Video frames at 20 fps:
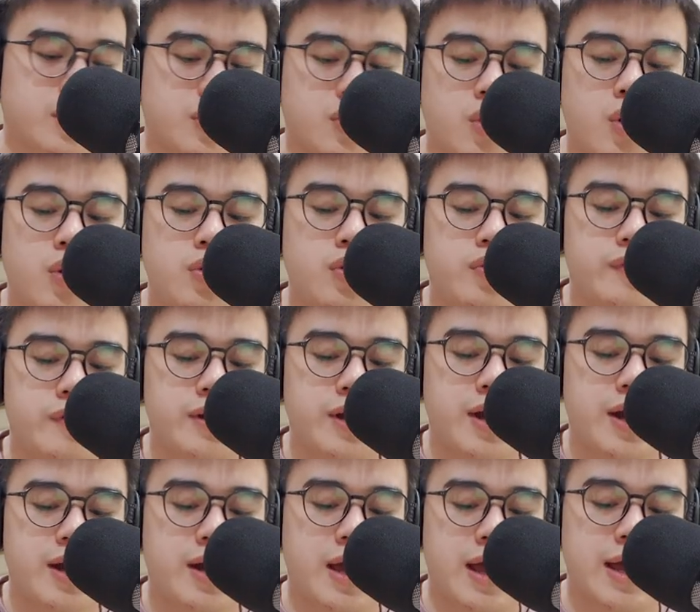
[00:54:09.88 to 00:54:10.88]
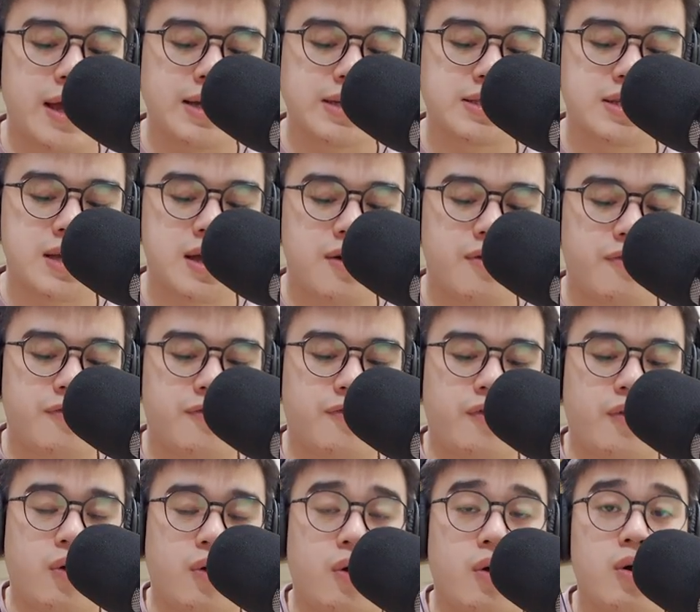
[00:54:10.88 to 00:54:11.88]
cone over there as
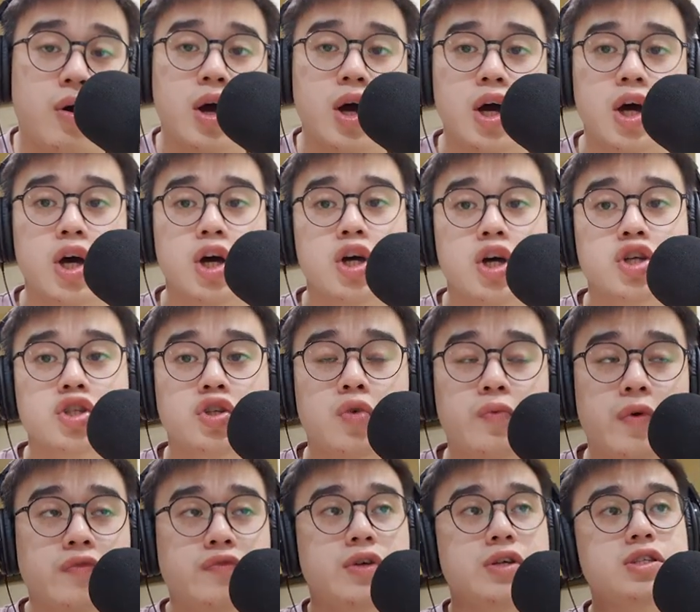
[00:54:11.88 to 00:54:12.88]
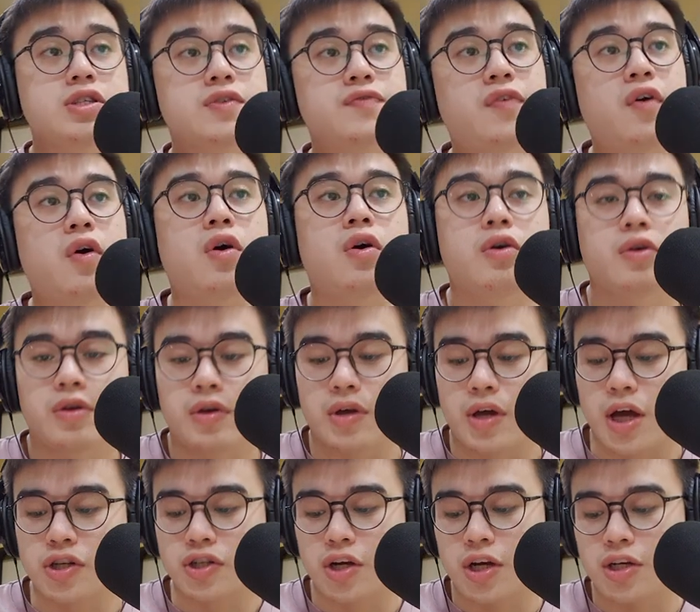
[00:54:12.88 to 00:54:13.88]
4. So with this 4, you
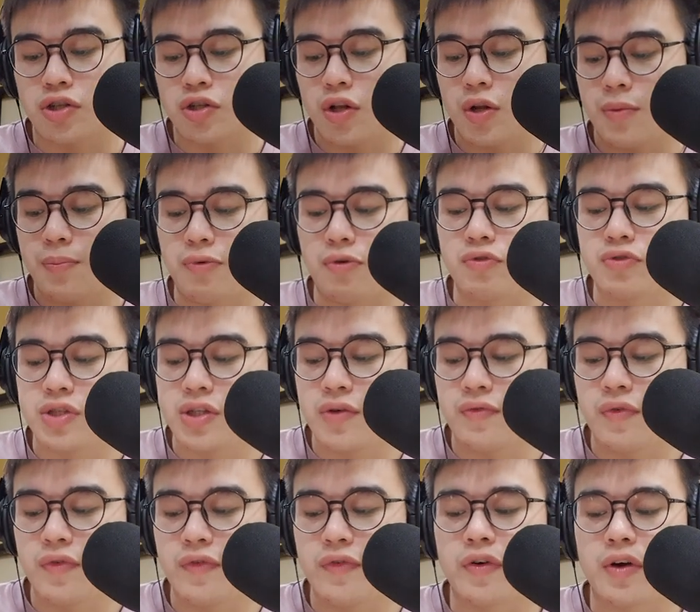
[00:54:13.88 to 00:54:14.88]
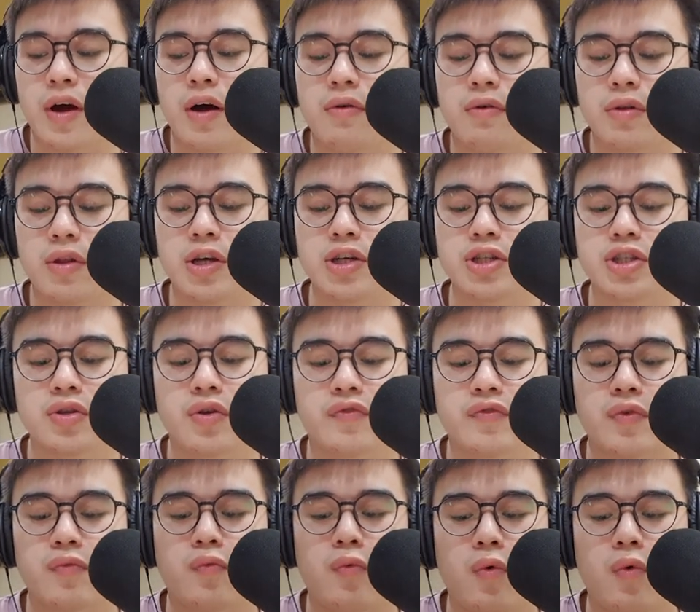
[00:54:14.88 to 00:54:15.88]
can actually proceed with your calculation of
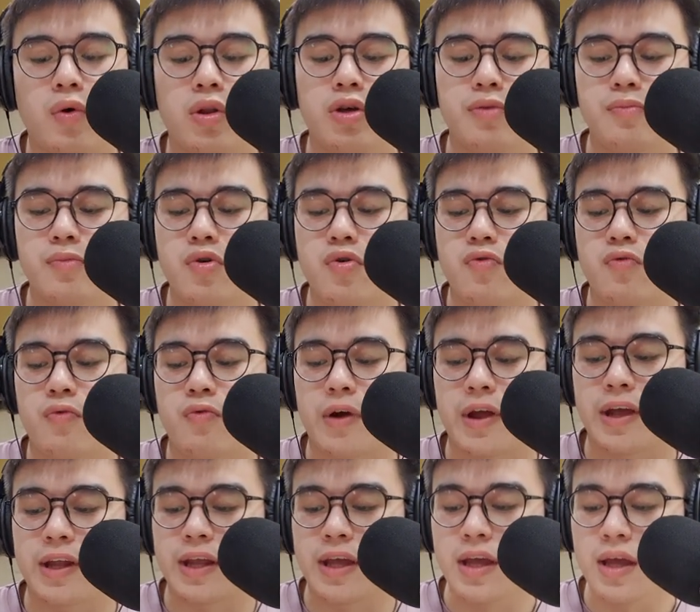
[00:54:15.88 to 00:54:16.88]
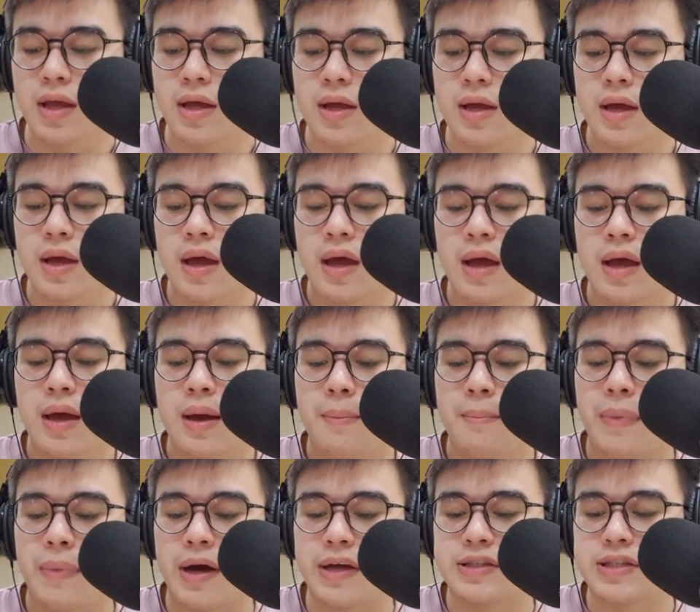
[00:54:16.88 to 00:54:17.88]
the volume already
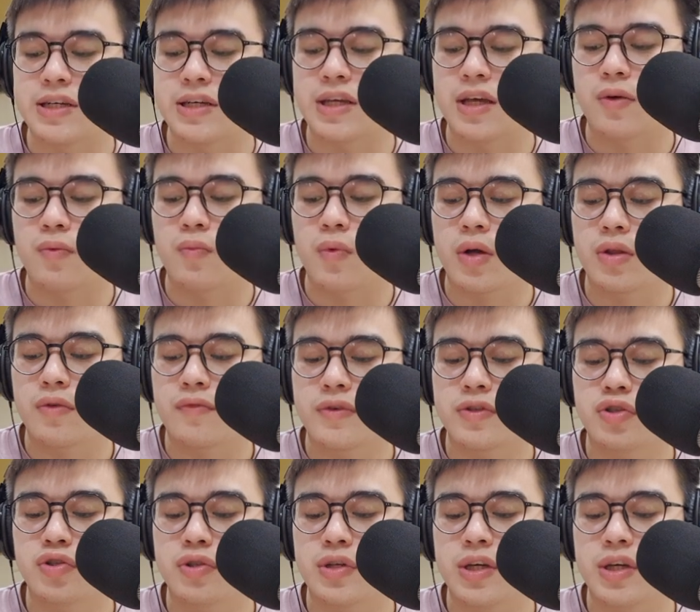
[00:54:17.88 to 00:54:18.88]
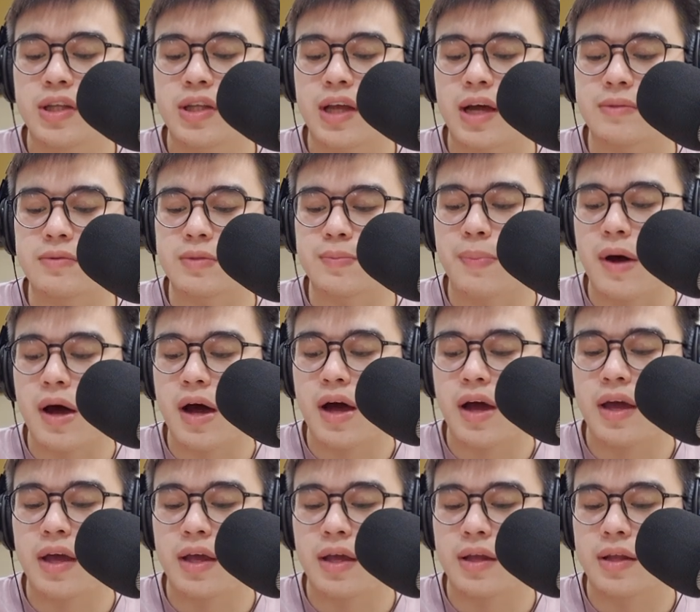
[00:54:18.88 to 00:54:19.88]
by taking 1/3 times
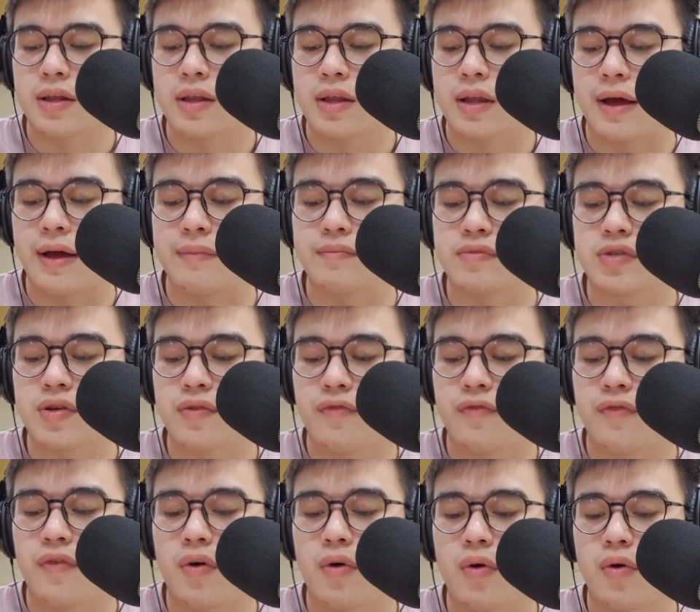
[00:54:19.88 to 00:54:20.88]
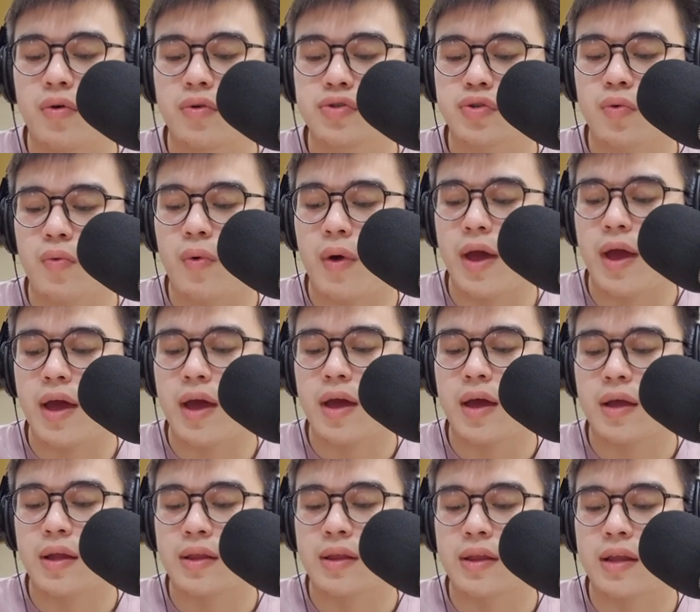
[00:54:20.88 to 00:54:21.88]
pi times 4 square
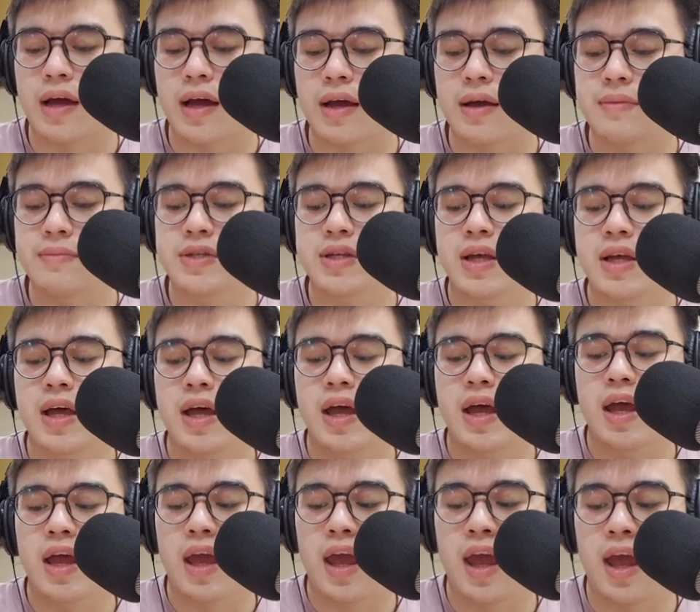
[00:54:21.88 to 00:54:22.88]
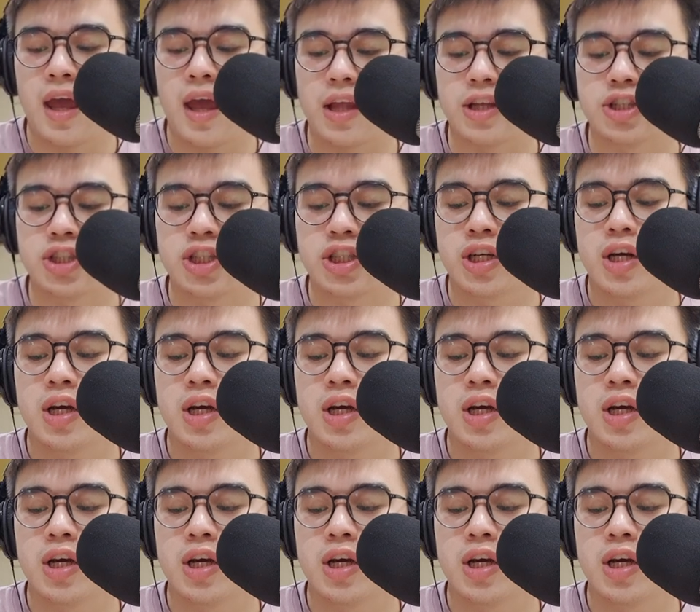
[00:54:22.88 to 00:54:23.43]
times h.